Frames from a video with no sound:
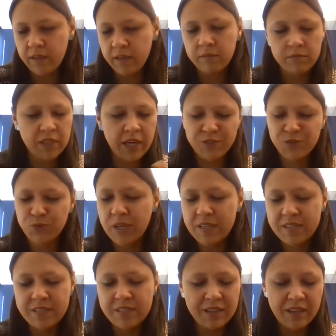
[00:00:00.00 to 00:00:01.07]
performed
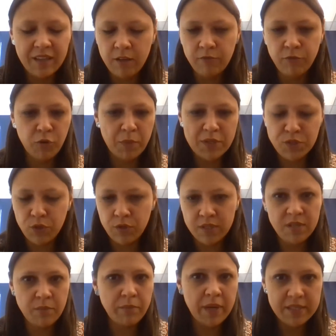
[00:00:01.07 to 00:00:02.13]
unpaid
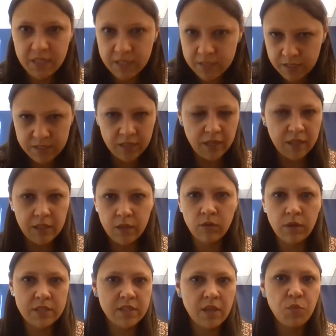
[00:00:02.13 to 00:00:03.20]
domestic work, and
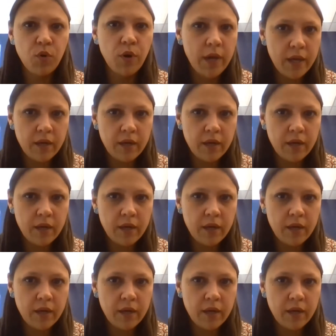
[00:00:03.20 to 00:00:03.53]
after